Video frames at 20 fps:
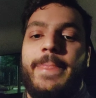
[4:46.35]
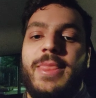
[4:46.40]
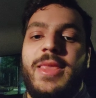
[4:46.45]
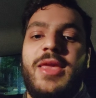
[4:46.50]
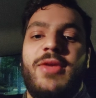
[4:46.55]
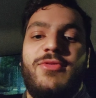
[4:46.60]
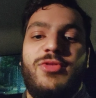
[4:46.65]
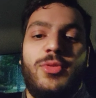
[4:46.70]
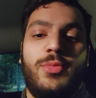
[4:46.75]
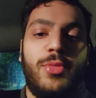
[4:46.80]

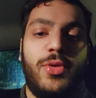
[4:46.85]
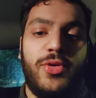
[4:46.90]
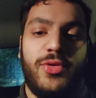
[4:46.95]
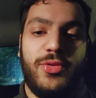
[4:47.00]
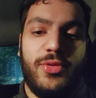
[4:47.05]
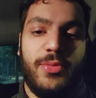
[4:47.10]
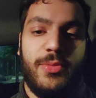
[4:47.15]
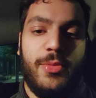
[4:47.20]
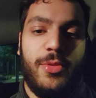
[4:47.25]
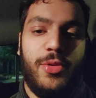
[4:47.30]
gives you
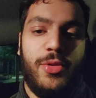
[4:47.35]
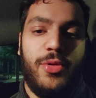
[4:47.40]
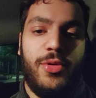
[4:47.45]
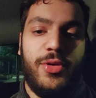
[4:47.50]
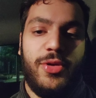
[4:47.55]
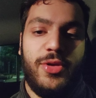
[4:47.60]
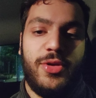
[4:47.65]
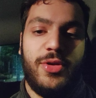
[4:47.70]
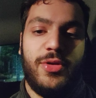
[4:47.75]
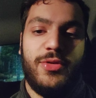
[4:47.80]
more
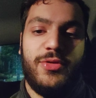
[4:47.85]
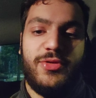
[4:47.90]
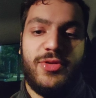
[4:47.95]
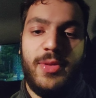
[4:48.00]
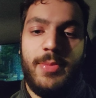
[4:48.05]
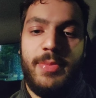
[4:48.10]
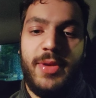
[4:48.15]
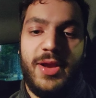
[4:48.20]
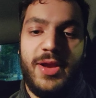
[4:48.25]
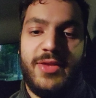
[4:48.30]
you know,
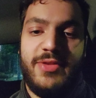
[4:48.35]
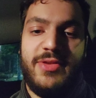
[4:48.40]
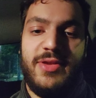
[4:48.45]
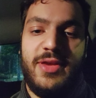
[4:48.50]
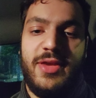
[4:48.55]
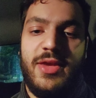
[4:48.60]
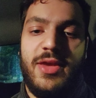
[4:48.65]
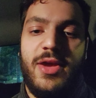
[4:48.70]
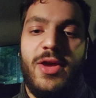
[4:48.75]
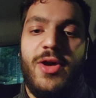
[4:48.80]

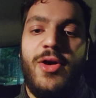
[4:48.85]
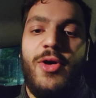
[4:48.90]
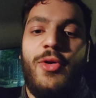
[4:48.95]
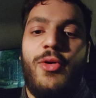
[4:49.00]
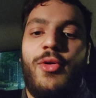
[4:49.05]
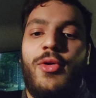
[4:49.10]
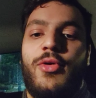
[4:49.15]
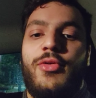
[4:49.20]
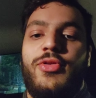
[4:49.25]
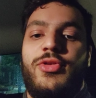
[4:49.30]
stability,
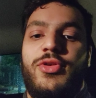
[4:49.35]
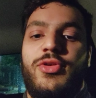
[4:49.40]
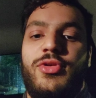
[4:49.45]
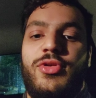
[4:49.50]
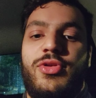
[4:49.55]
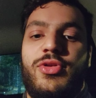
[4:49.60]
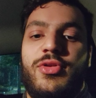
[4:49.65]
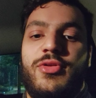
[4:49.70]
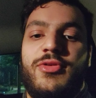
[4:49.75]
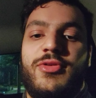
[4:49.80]
or do you
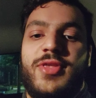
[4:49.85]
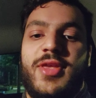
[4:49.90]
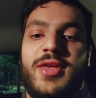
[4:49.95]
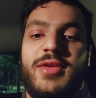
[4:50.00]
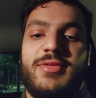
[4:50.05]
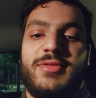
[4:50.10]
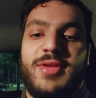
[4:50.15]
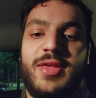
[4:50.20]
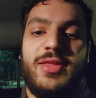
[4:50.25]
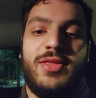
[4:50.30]
choose
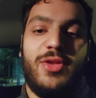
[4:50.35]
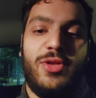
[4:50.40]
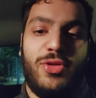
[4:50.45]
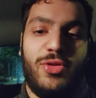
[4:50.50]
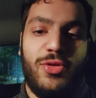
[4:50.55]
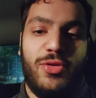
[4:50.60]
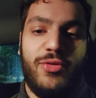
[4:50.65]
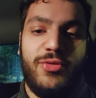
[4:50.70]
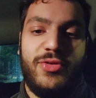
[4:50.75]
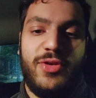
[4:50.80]
things in the
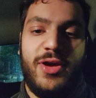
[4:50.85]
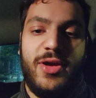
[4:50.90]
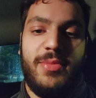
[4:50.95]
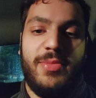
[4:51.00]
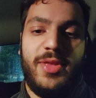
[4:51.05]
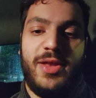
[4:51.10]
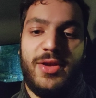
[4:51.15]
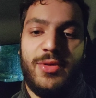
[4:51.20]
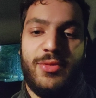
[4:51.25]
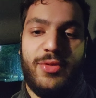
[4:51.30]
short
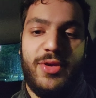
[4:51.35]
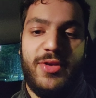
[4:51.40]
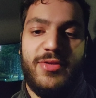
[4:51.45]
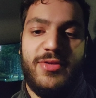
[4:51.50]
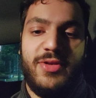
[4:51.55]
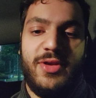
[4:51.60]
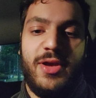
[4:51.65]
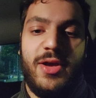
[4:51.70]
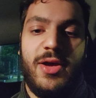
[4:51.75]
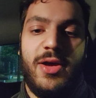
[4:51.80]
term that are
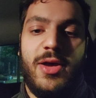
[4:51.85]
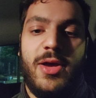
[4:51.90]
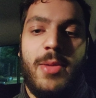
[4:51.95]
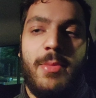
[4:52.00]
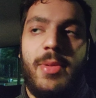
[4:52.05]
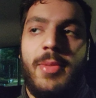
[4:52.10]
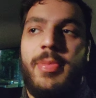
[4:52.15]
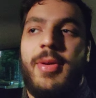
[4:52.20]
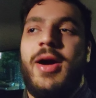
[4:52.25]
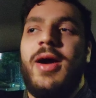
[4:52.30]
easier
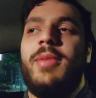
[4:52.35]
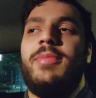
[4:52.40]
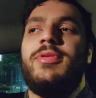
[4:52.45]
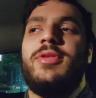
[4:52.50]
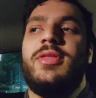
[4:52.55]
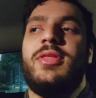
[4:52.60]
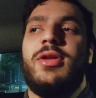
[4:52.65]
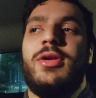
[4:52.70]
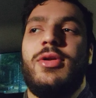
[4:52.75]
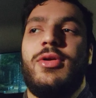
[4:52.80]
but perhaps
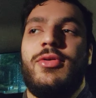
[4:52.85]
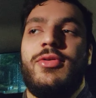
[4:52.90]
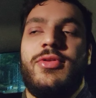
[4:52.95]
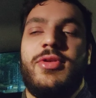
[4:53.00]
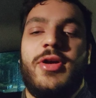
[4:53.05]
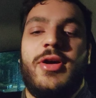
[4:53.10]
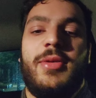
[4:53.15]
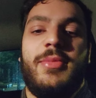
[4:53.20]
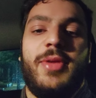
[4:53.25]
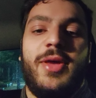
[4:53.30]
in the long
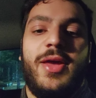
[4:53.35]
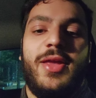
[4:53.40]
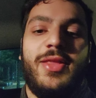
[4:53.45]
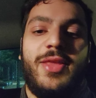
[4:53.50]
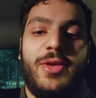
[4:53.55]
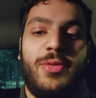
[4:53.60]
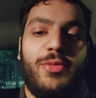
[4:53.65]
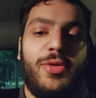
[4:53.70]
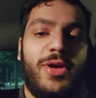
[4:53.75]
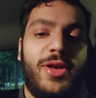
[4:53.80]
term
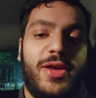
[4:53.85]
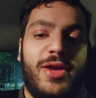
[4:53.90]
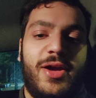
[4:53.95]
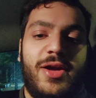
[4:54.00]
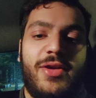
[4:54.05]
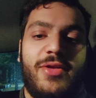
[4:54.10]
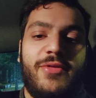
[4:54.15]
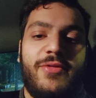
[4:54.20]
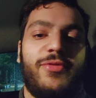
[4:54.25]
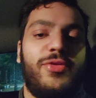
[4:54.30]
they really
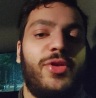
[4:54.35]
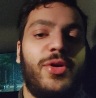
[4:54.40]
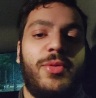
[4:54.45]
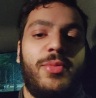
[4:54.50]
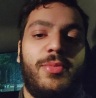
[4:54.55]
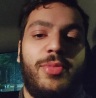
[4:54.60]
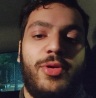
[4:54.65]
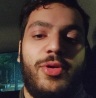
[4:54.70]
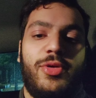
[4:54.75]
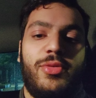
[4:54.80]
kind of
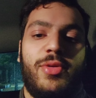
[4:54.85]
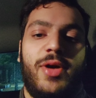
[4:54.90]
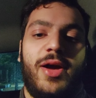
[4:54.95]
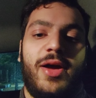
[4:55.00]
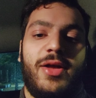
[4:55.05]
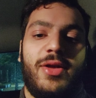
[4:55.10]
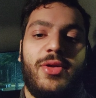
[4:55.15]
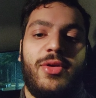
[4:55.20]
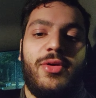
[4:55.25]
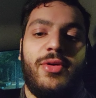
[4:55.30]
don't put you
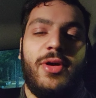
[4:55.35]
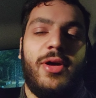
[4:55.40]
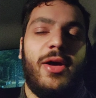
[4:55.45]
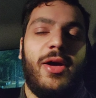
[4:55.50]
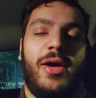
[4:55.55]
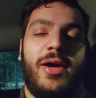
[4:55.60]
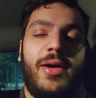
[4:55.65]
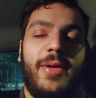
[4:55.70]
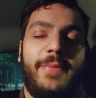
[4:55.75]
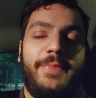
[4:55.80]

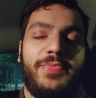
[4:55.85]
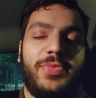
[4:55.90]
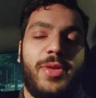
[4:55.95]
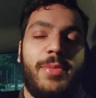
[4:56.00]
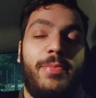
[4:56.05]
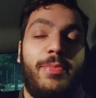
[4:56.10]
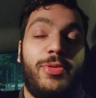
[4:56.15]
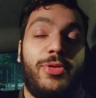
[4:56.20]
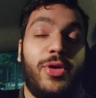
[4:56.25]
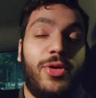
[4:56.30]

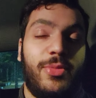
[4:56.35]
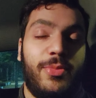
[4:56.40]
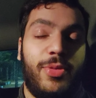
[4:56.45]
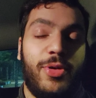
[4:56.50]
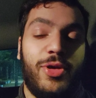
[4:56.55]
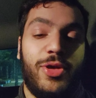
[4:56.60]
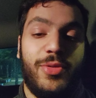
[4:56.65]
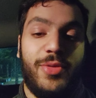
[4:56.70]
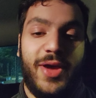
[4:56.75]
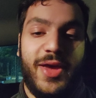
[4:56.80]

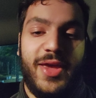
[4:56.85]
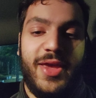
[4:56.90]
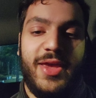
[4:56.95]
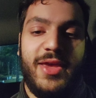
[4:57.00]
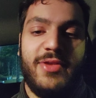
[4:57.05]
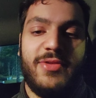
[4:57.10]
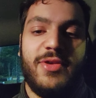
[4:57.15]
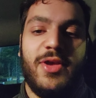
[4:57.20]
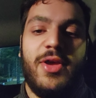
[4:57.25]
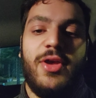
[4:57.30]
at
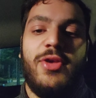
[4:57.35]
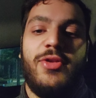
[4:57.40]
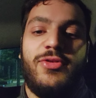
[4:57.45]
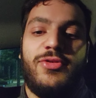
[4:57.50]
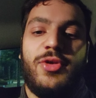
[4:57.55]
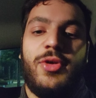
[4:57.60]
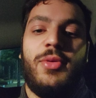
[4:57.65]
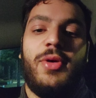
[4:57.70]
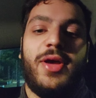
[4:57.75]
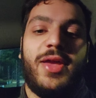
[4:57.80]
ease?
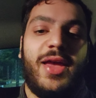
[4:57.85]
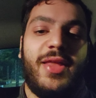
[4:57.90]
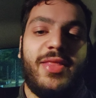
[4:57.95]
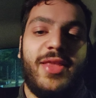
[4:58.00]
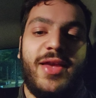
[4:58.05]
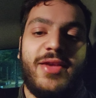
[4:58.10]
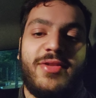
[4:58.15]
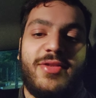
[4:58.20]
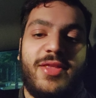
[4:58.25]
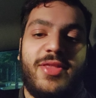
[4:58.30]
So again,
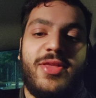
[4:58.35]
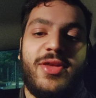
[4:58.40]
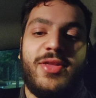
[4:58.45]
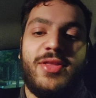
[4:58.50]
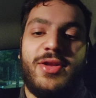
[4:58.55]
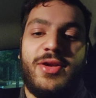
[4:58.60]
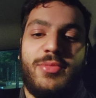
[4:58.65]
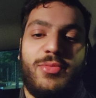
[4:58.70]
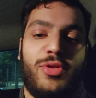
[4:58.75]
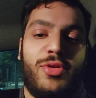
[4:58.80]
that's the thing
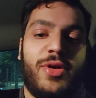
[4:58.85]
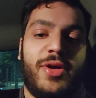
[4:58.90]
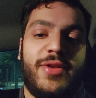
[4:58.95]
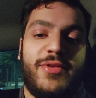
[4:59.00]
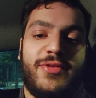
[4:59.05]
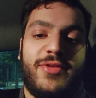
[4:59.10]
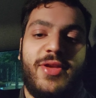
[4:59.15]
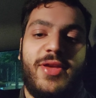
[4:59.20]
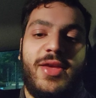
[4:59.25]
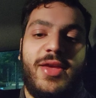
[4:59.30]
that I'm trying to
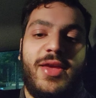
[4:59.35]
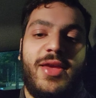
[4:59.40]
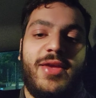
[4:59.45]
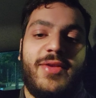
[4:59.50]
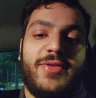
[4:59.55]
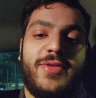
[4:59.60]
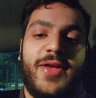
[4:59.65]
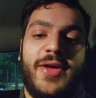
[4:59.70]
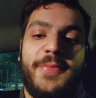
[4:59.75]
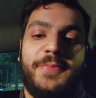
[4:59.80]
say here,
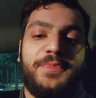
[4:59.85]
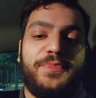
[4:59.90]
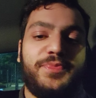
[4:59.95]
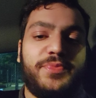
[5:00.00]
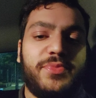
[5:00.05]
is that